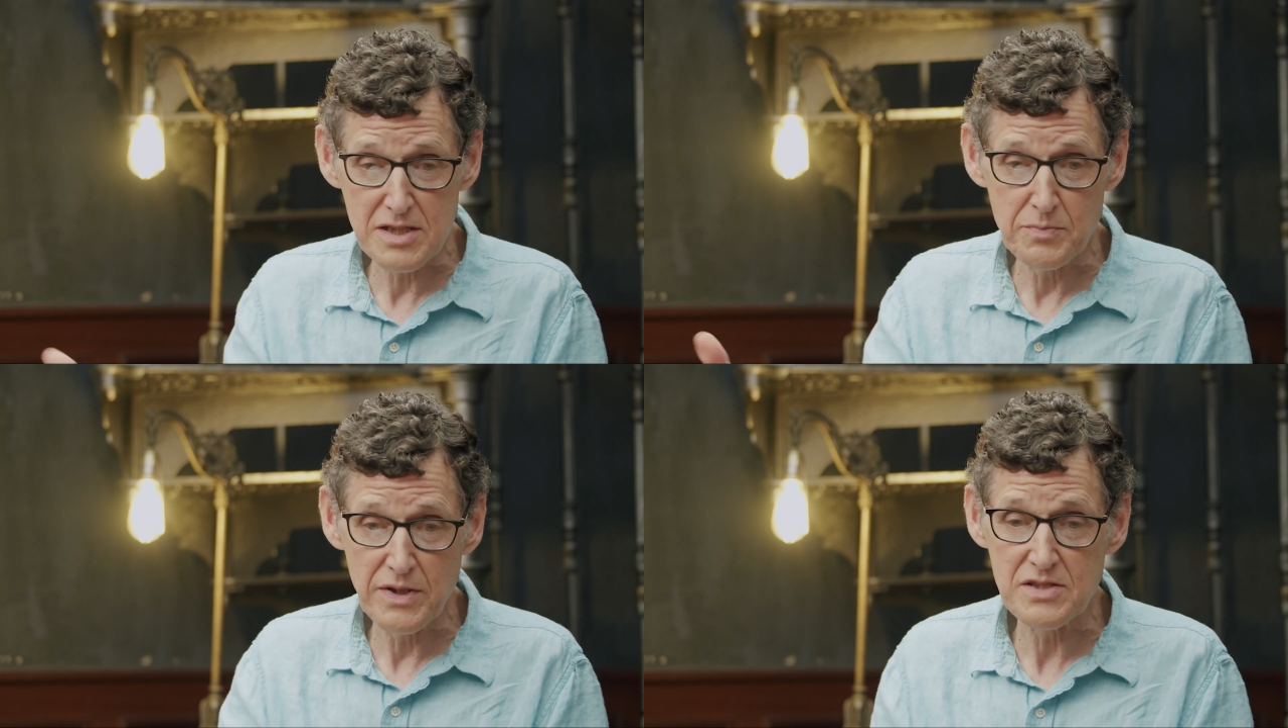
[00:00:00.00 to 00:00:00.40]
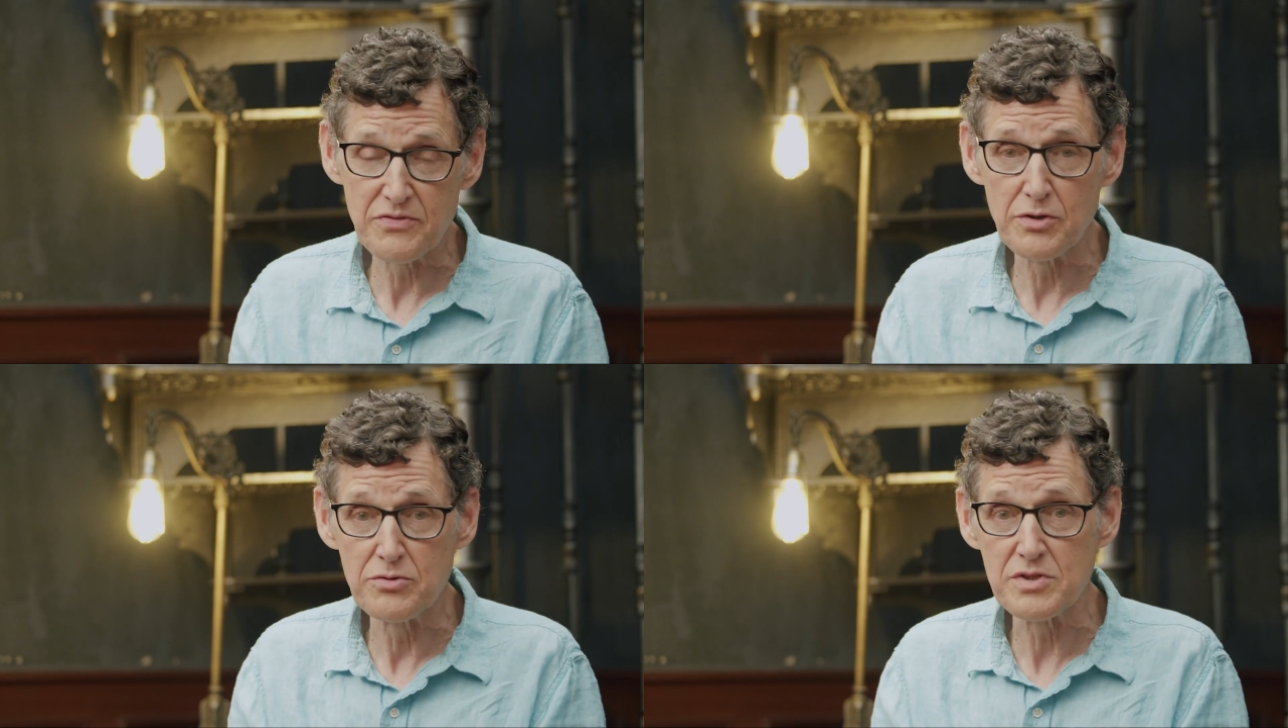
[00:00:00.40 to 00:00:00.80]
Smith's
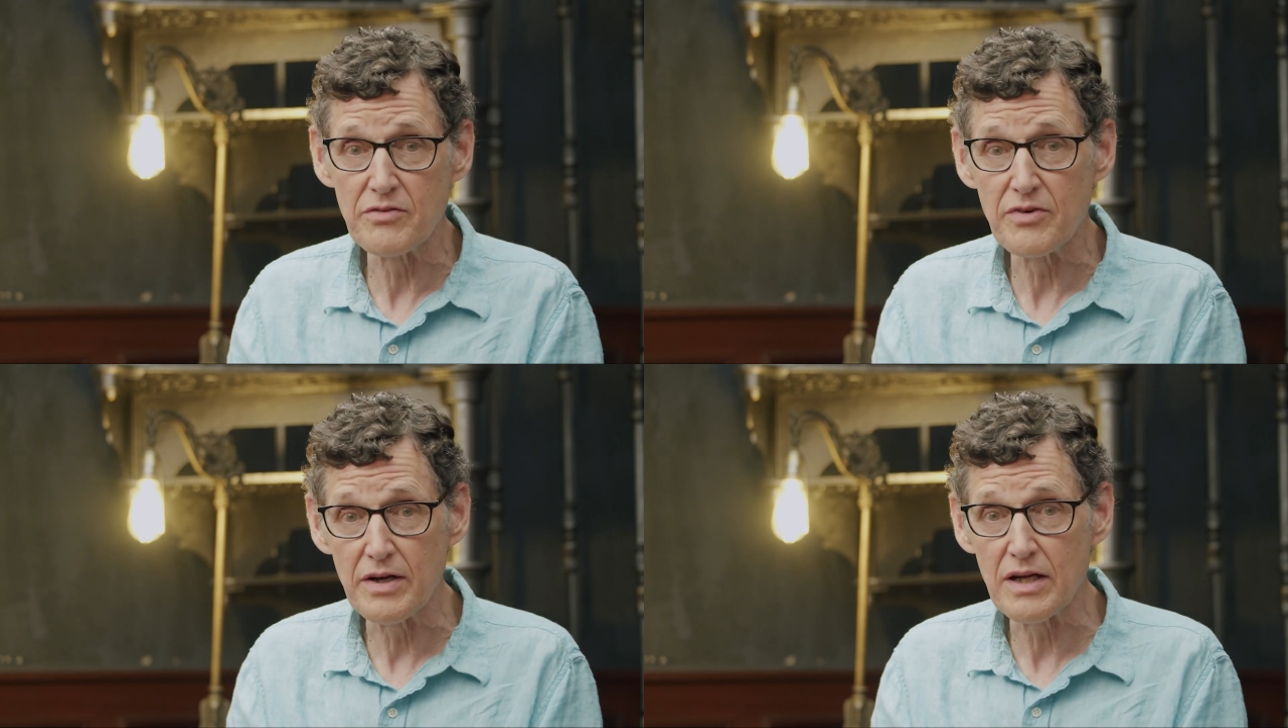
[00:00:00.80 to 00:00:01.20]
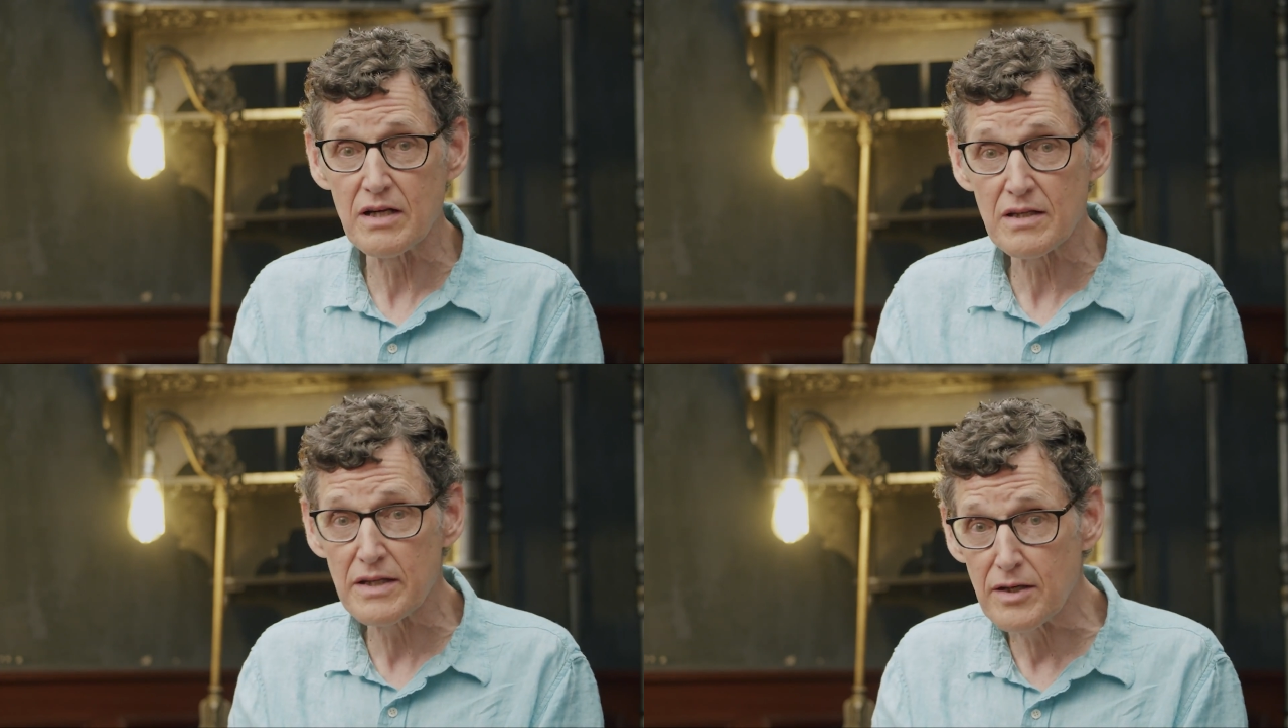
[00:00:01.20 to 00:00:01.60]
views are very
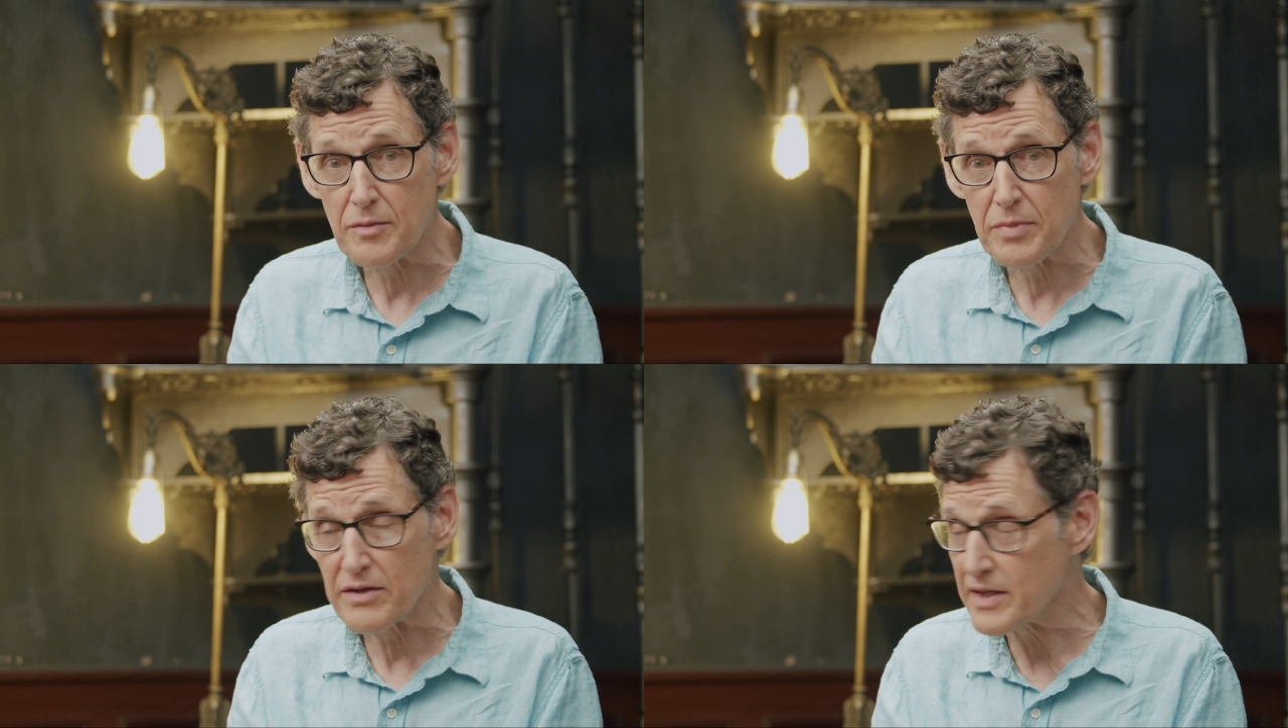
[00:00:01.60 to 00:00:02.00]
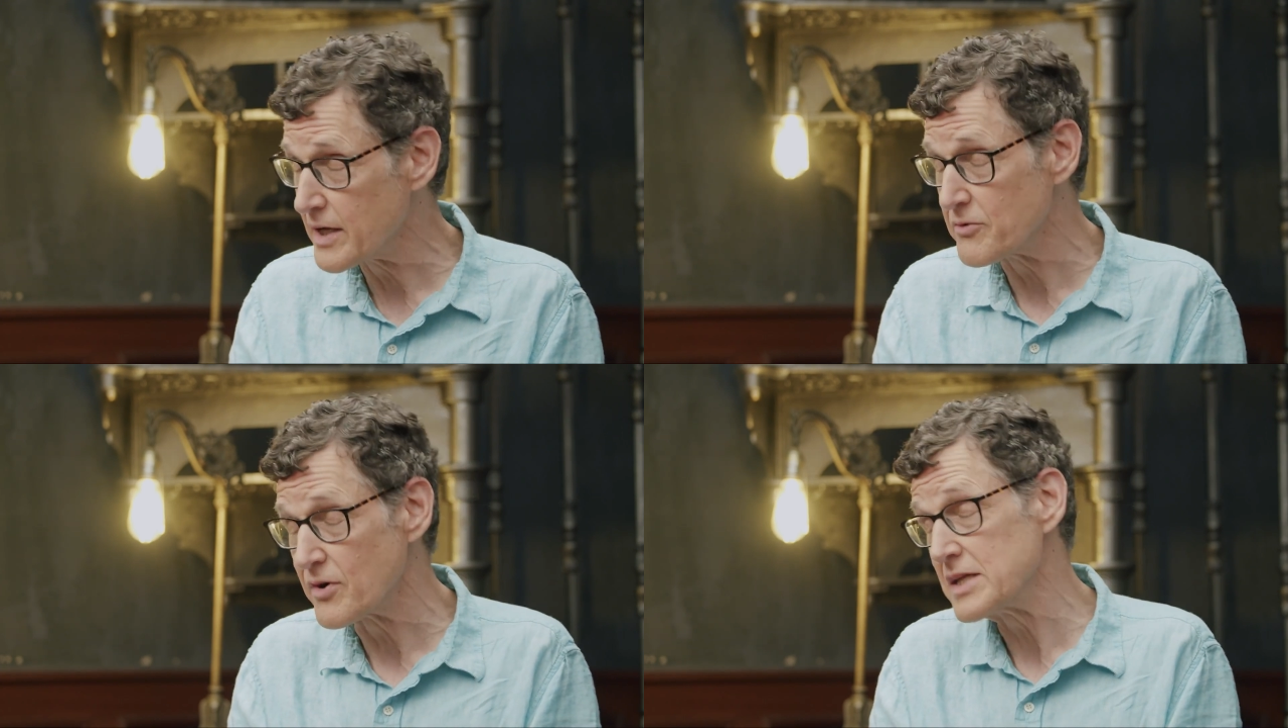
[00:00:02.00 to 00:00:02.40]
clear about that.
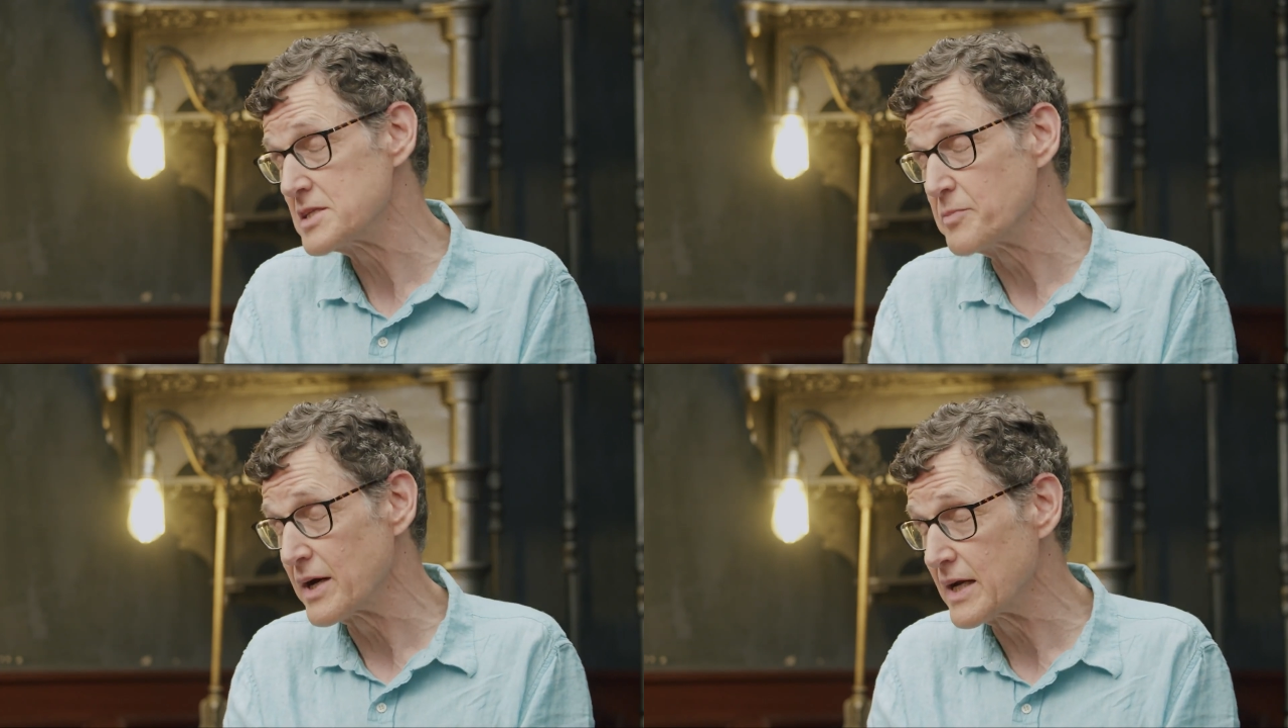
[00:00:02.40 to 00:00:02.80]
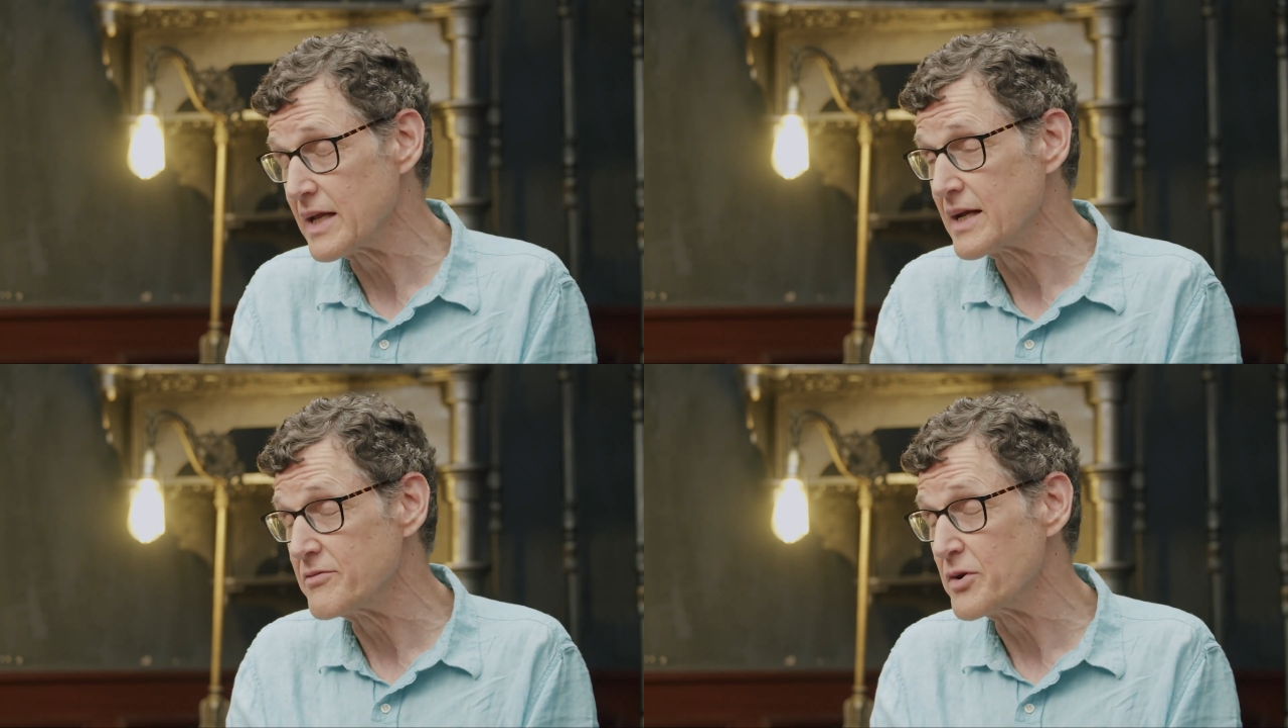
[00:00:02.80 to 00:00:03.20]
He writes about
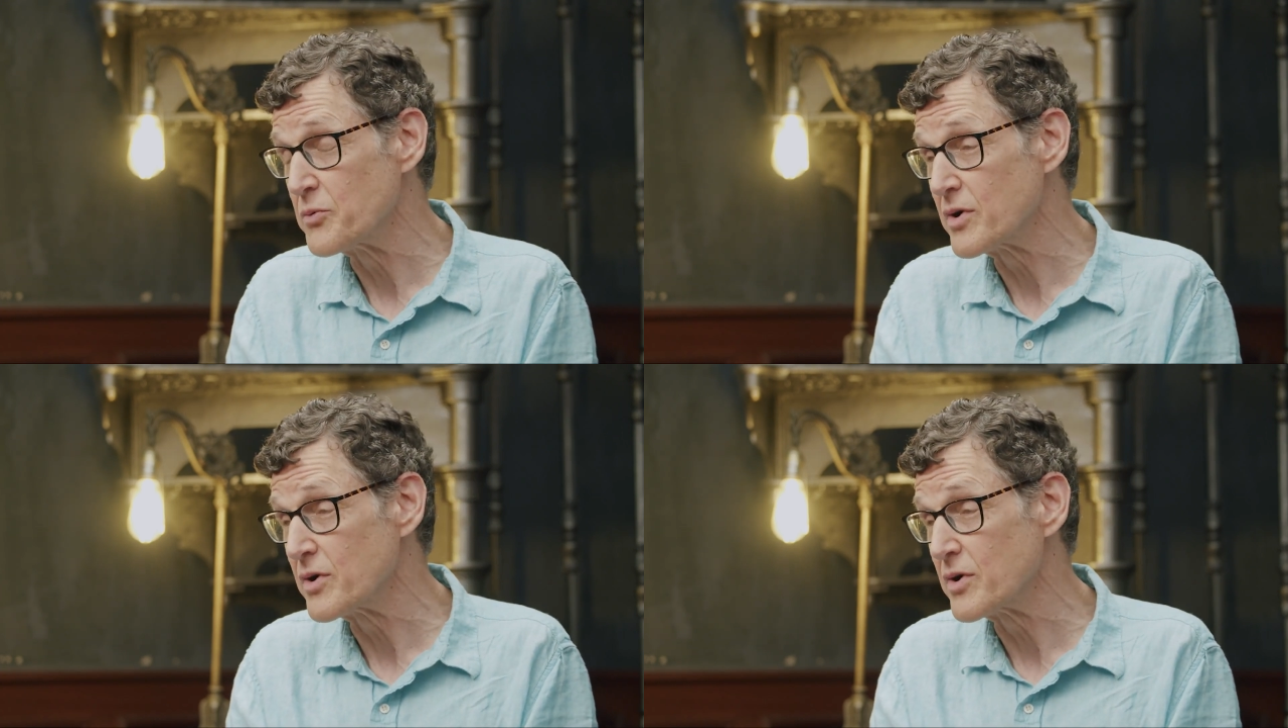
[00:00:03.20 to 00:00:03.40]
it in every